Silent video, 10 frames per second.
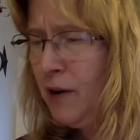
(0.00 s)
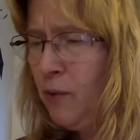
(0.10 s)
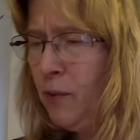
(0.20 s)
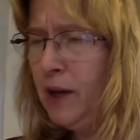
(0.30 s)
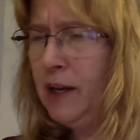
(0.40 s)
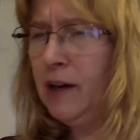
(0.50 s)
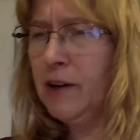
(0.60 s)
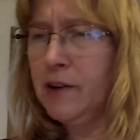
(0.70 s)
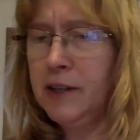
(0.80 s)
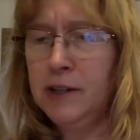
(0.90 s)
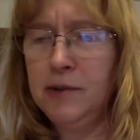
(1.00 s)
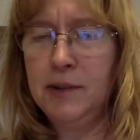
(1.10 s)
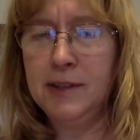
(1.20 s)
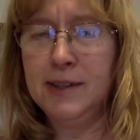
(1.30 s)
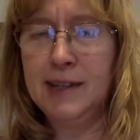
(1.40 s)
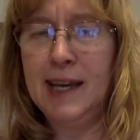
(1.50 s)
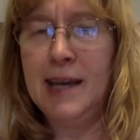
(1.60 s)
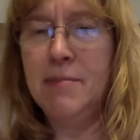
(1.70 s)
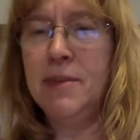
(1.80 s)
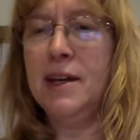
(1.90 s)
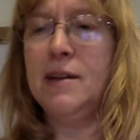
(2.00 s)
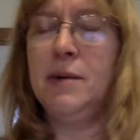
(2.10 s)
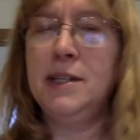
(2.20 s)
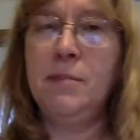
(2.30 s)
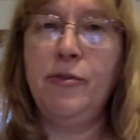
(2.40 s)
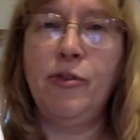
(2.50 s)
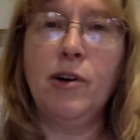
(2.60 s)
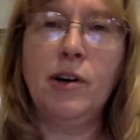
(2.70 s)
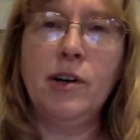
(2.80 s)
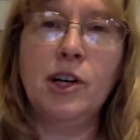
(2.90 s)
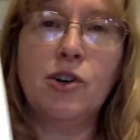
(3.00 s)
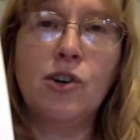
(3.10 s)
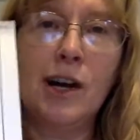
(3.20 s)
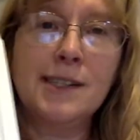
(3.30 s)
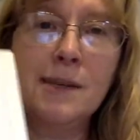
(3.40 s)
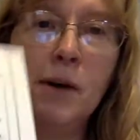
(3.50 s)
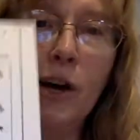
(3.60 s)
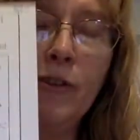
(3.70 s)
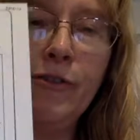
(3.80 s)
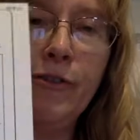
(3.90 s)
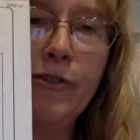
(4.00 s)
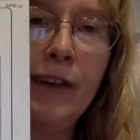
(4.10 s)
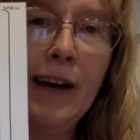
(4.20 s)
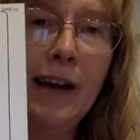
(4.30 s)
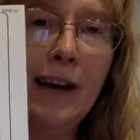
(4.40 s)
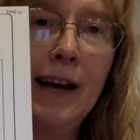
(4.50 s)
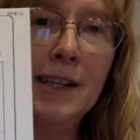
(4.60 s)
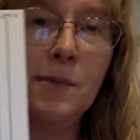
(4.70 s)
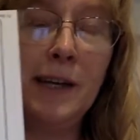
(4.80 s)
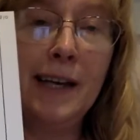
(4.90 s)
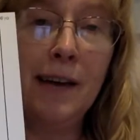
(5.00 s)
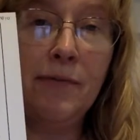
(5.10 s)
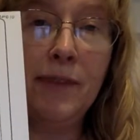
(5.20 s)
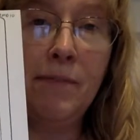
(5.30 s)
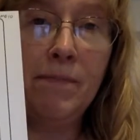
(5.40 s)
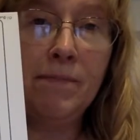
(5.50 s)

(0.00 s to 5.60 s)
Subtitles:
we are going to do the same thing that we did before. Cross them off as we count them.